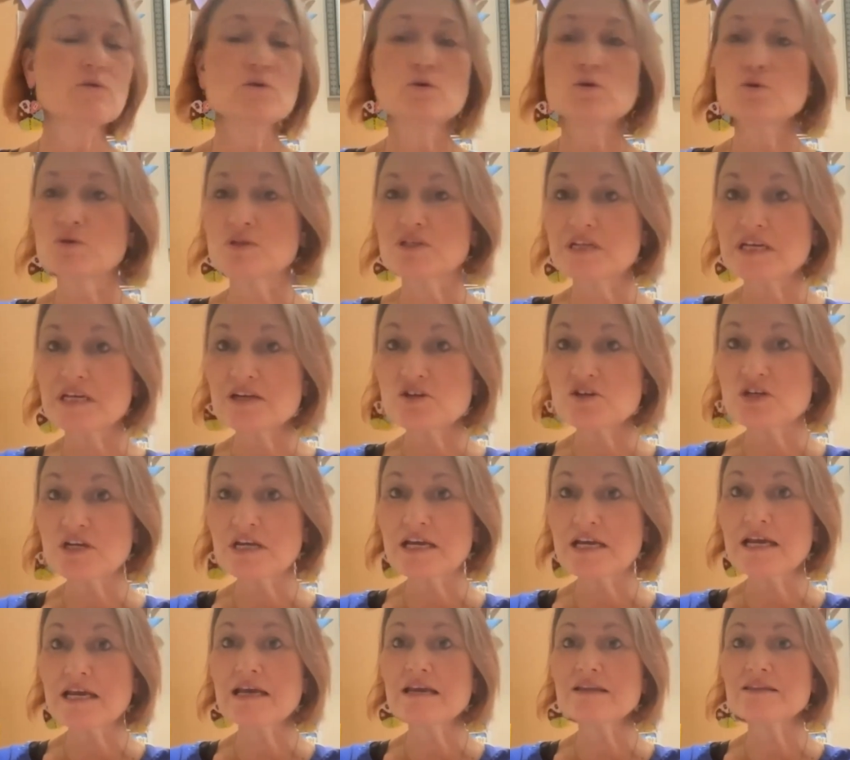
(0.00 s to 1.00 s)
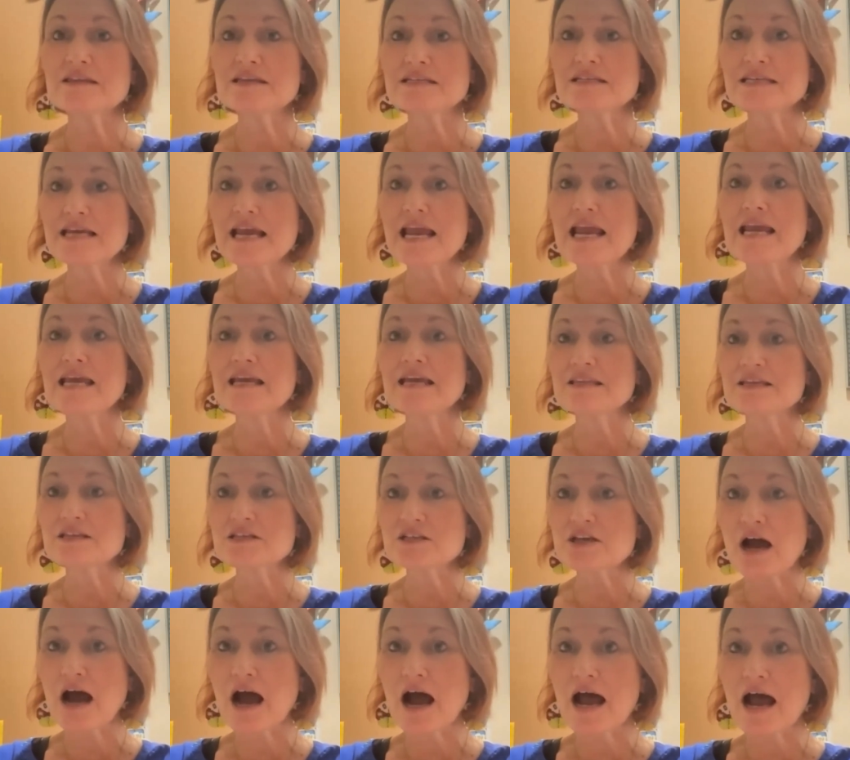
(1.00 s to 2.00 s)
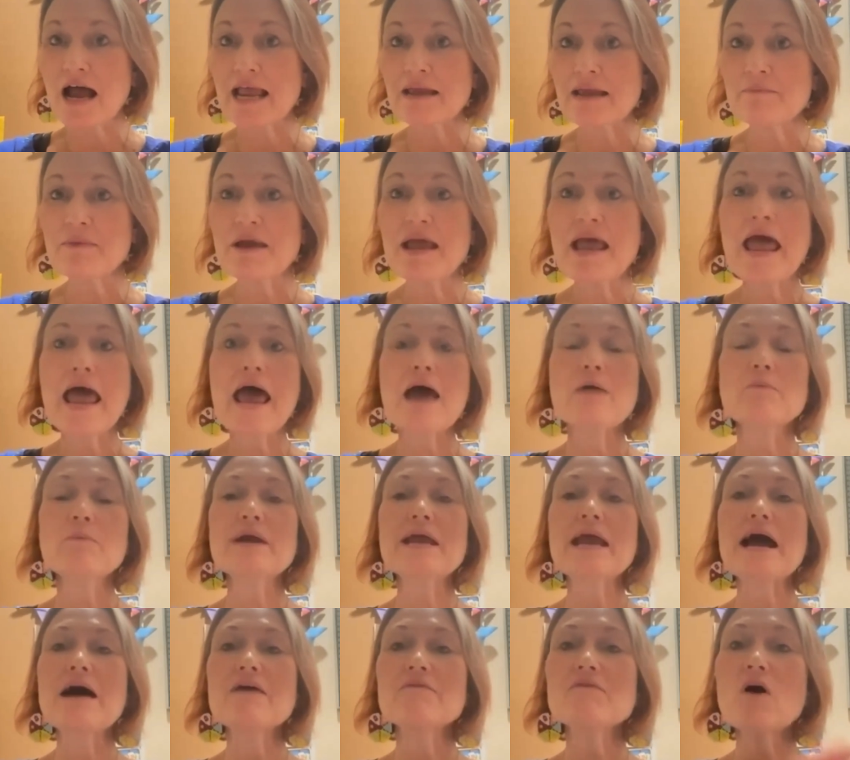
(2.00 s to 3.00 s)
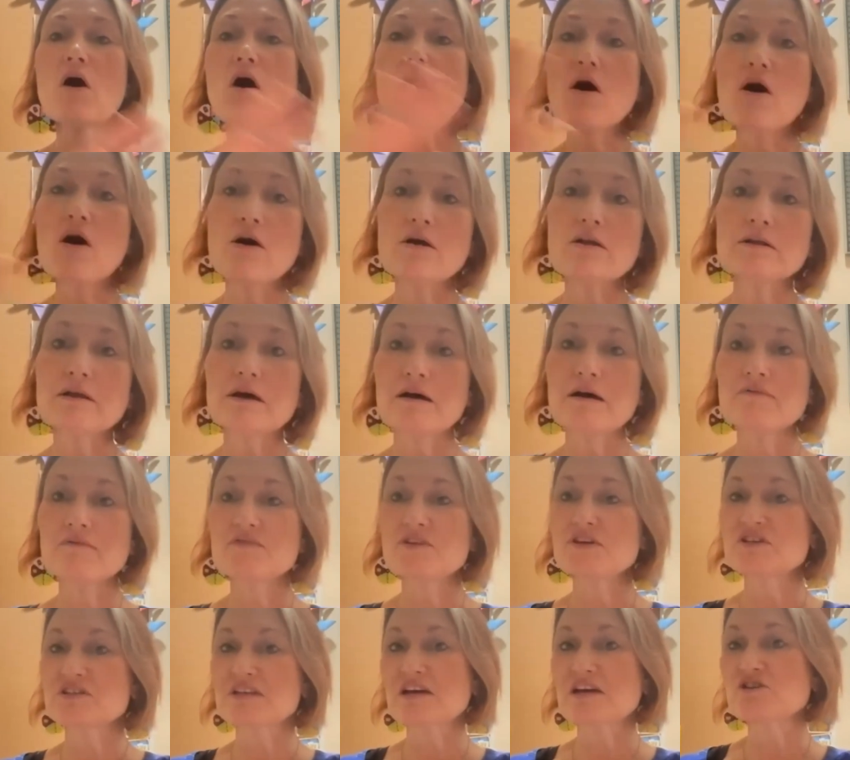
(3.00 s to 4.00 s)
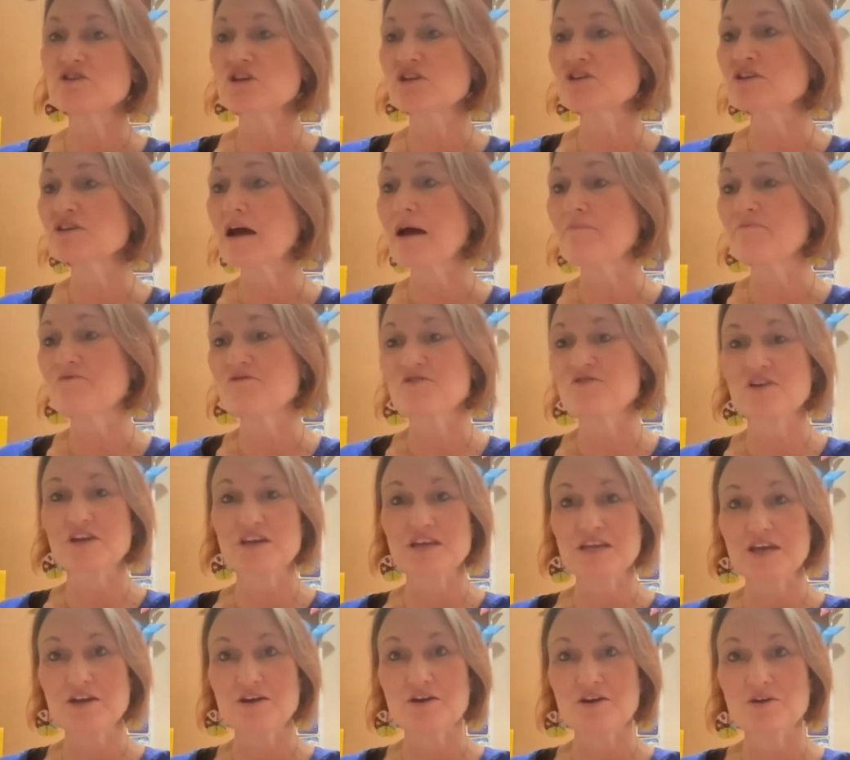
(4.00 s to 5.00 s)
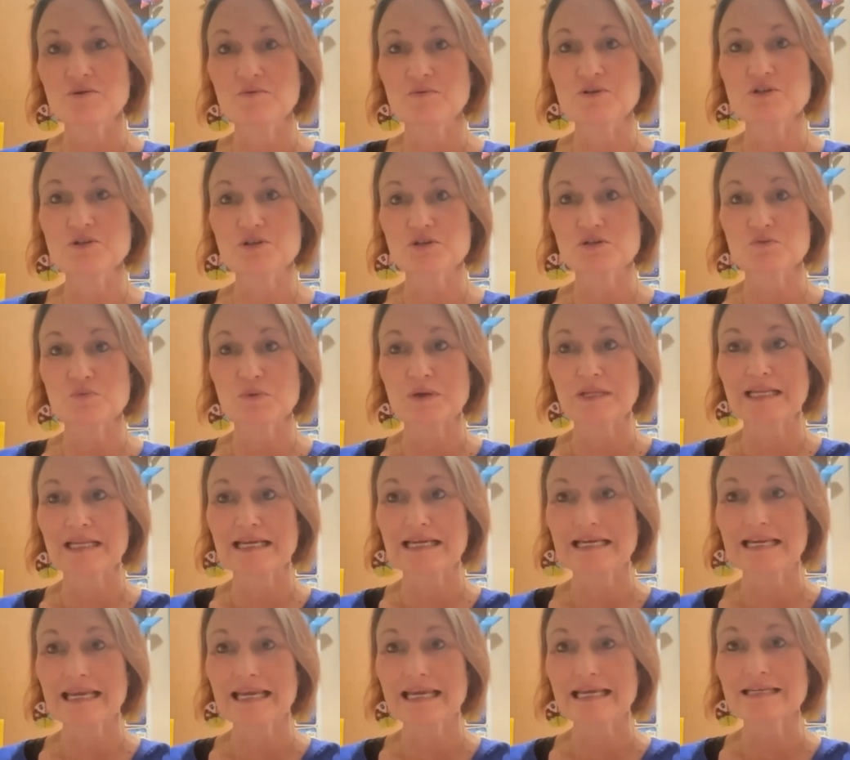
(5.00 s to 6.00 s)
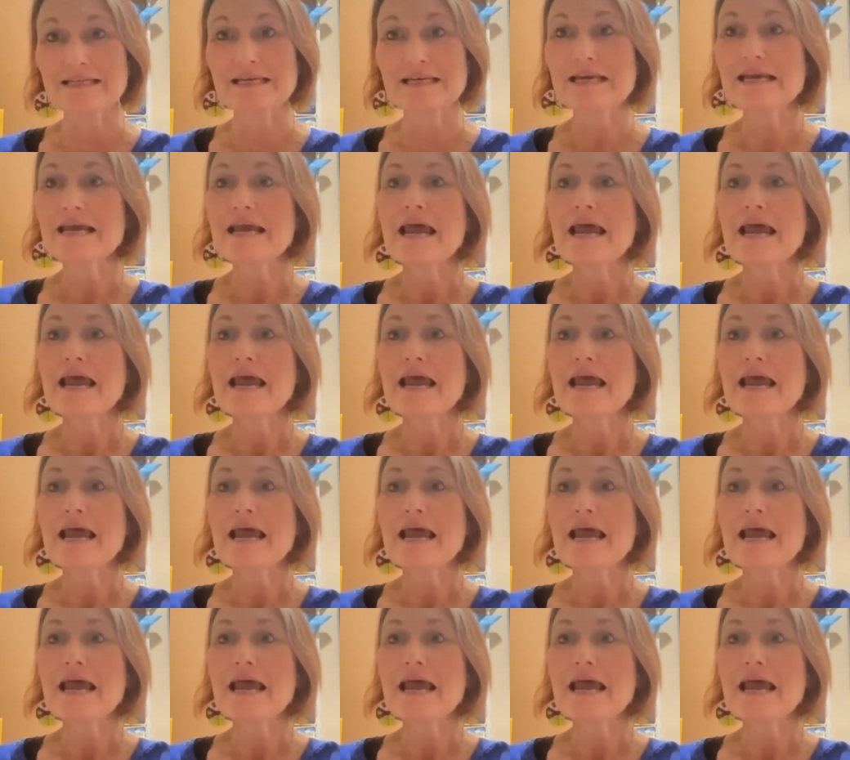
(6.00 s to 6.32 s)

who's teaching it, the day, the time, and we have all of the sessions up for the year, which is really neat.